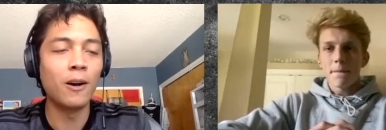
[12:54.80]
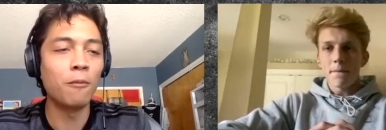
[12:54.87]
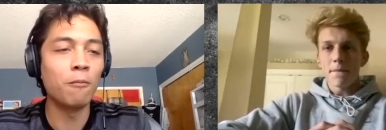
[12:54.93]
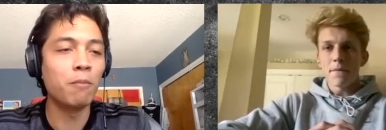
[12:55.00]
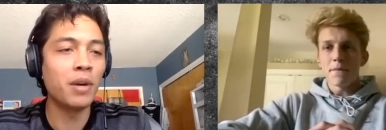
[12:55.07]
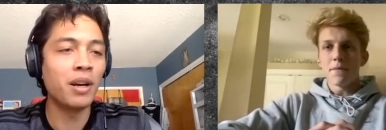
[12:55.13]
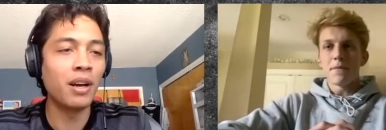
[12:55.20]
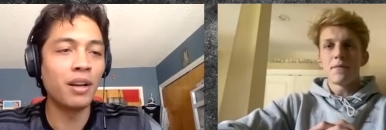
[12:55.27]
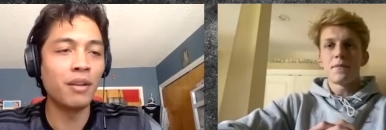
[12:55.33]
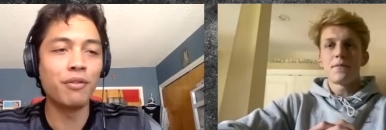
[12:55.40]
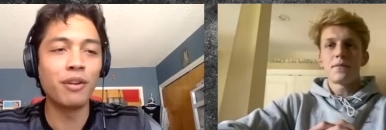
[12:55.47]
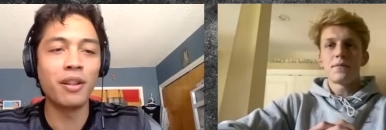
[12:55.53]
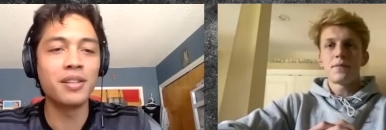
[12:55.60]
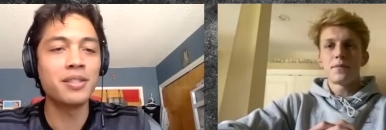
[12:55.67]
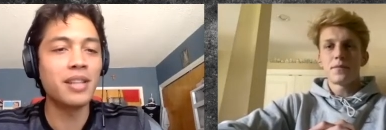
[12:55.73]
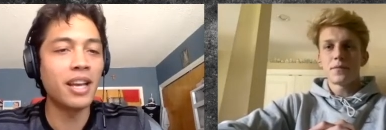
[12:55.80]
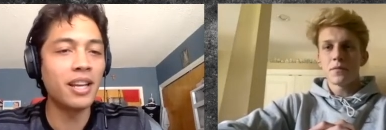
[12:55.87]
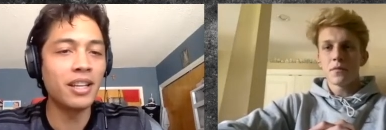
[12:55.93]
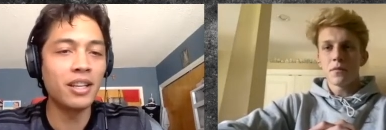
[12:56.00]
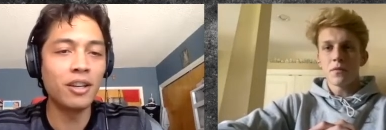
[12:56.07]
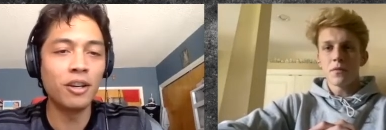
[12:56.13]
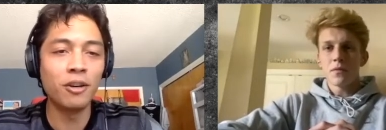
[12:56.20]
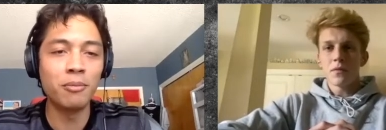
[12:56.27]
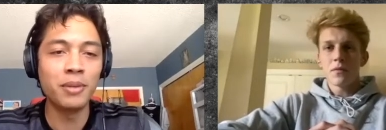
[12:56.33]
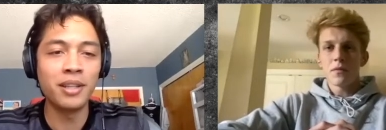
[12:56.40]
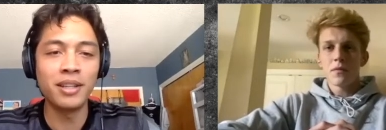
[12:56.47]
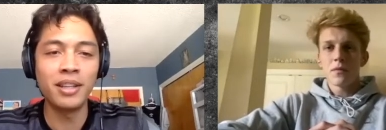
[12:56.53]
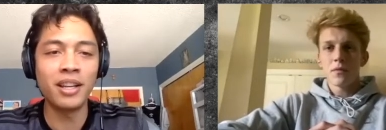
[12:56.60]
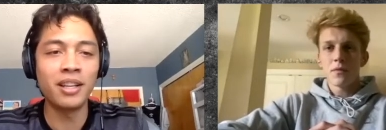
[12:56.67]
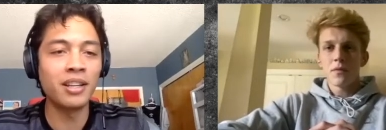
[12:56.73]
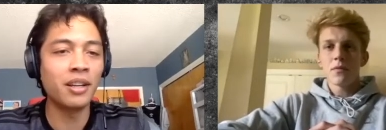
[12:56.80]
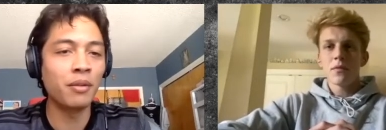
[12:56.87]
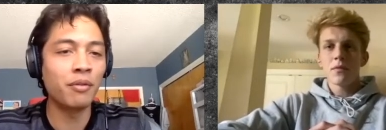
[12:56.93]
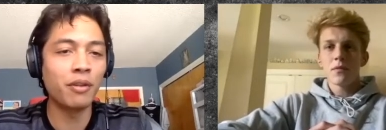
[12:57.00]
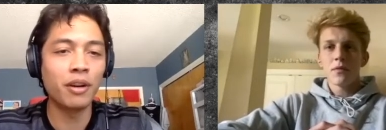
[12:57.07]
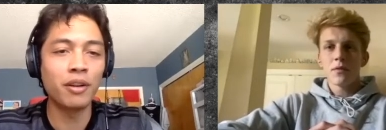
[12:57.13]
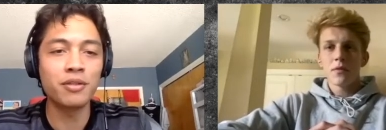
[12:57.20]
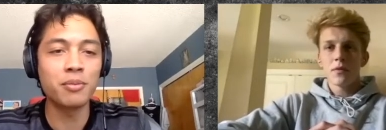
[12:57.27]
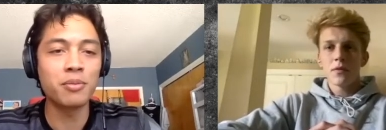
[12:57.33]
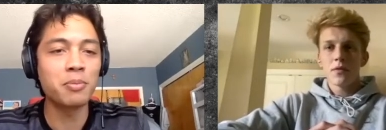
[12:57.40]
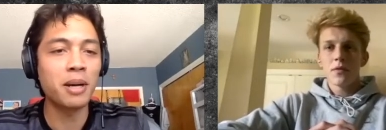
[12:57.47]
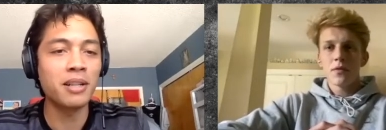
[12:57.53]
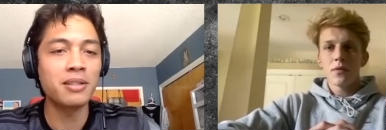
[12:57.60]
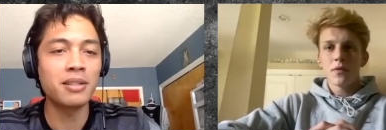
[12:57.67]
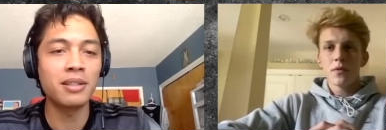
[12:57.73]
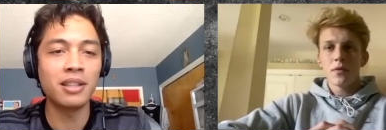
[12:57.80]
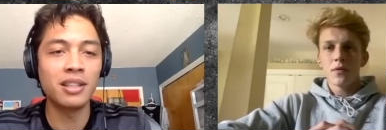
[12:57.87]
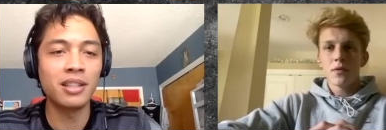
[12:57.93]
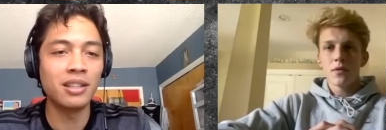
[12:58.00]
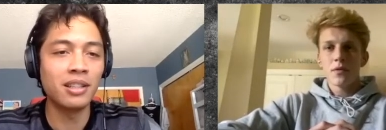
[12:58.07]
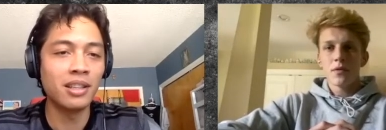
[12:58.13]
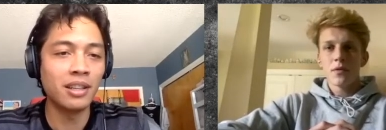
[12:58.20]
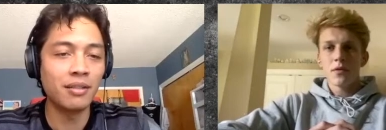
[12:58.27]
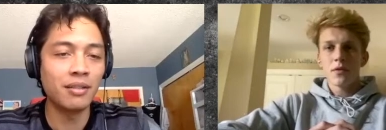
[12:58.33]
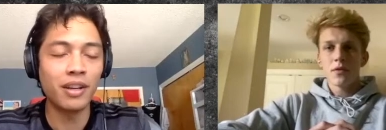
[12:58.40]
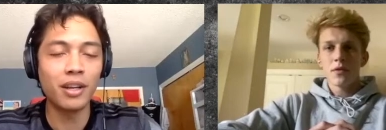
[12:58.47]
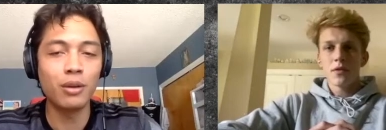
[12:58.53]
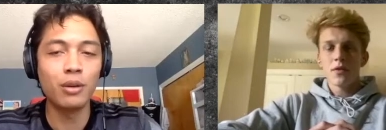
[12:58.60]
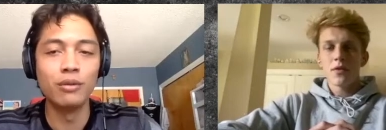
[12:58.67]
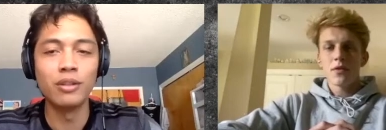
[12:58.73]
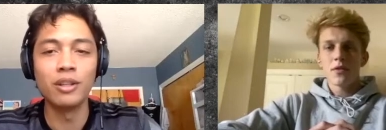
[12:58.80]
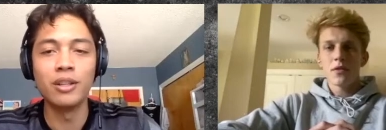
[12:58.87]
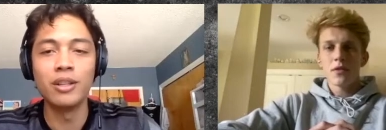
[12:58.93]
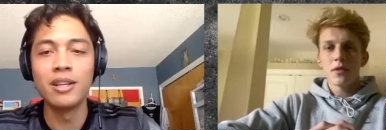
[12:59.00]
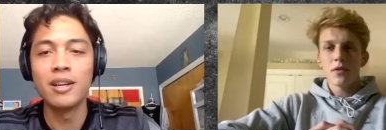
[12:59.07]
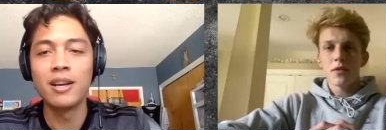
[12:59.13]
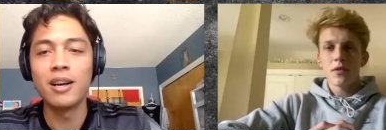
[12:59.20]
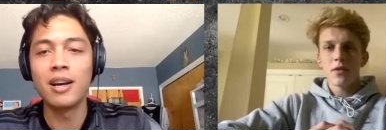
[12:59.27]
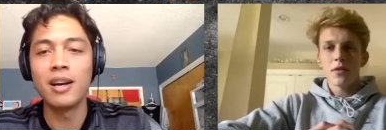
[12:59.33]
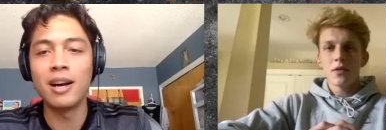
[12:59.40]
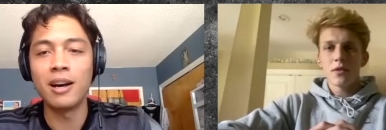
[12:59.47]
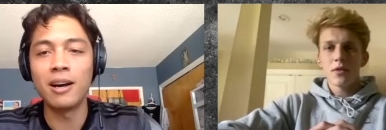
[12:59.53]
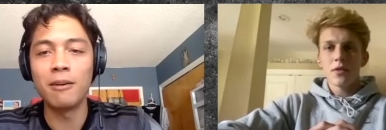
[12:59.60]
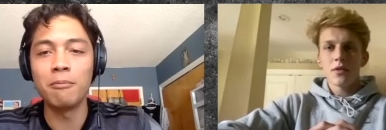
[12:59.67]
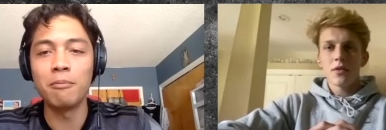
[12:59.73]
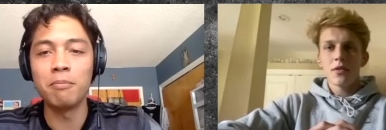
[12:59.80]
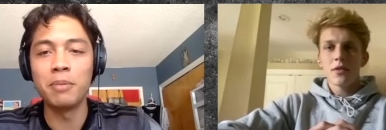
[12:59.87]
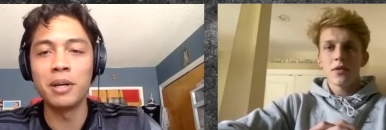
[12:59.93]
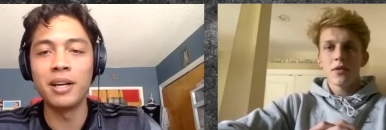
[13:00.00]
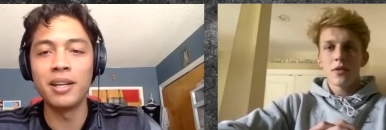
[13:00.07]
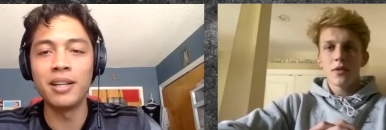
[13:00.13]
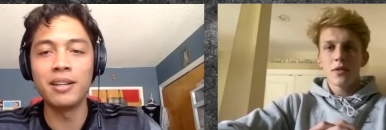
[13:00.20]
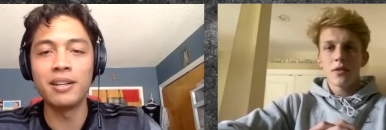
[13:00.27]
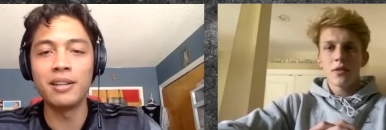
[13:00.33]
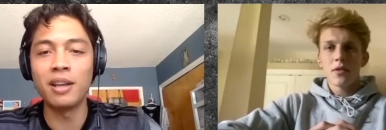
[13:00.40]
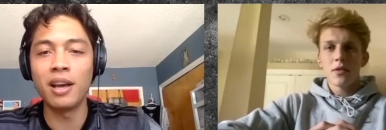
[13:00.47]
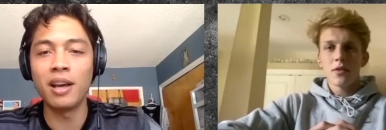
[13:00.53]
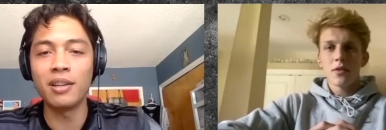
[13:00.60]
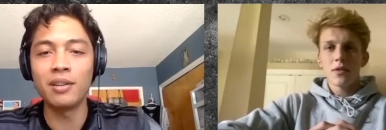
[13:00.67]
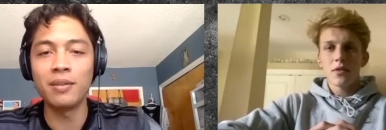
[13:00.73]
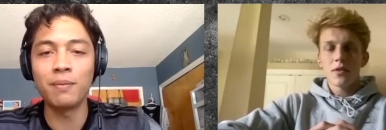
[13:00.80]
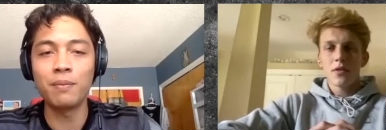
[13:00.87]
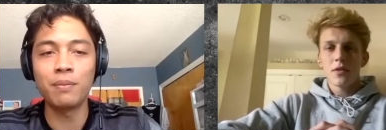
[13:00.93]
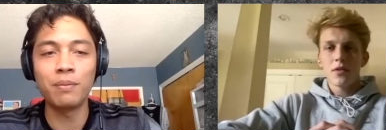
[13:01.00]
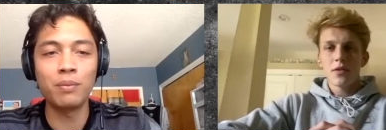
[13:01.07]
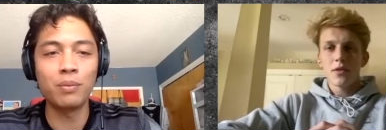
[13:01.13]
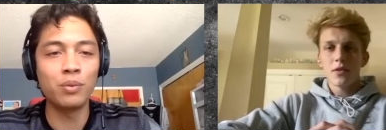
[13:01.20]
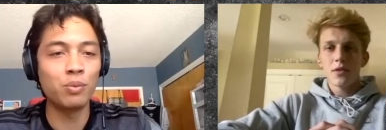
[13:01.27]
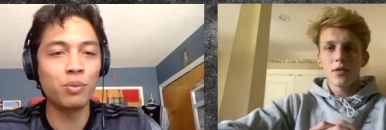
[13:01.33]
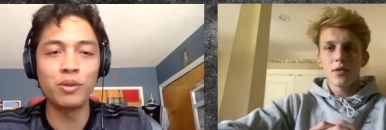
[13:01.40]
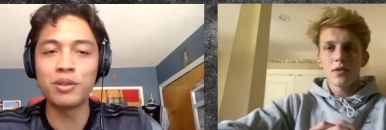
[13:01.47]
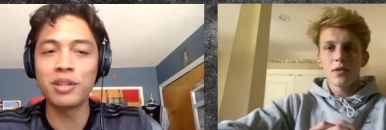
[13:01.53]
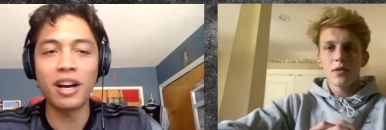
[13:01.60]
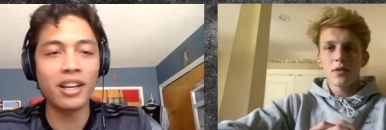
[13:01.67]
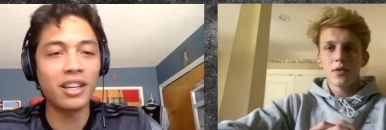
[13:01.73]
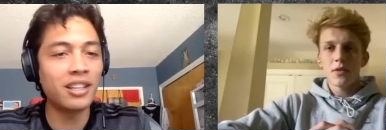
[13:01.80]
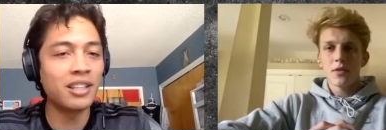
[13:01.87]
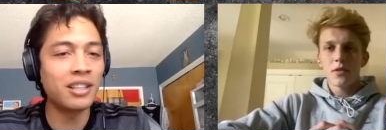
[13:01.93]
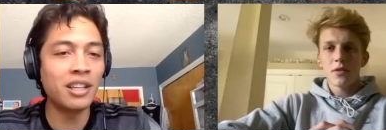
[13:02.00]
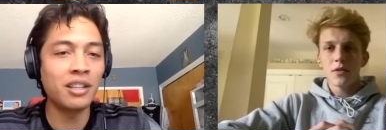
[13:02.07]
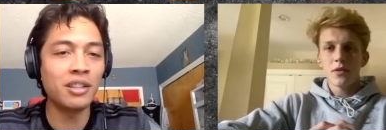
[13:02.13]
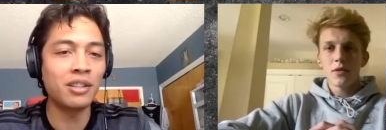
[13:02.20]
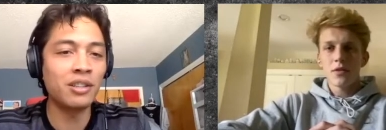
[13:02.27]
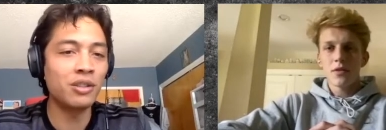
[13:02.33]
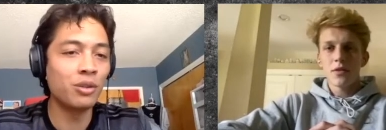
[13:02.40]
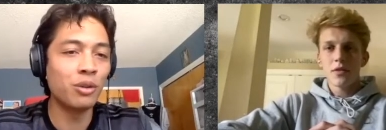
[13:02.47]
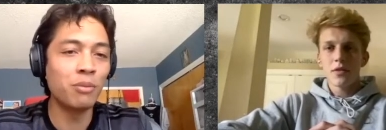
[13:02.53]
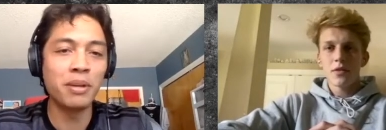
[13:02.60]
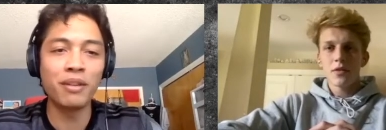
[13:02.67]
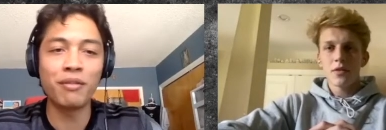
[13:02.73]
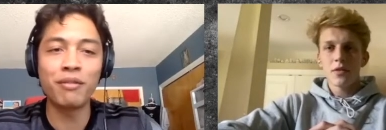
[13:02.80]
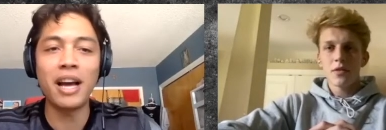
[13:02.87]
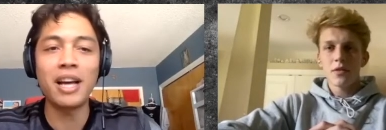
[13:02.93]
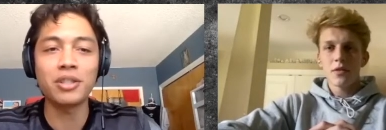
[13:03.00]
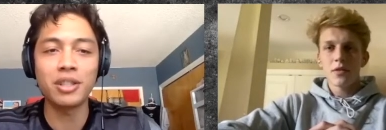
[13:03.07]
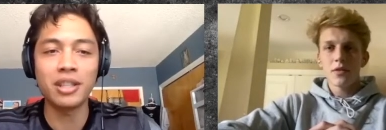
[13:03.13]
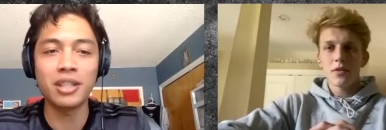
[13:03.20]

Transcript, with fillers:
Speaker 1: mm-hmm. uh, in front of the stadium and, and, and in front of some spots in in, in Vancouver. Uh, but uh, we were talking, and, and, you're a big fashion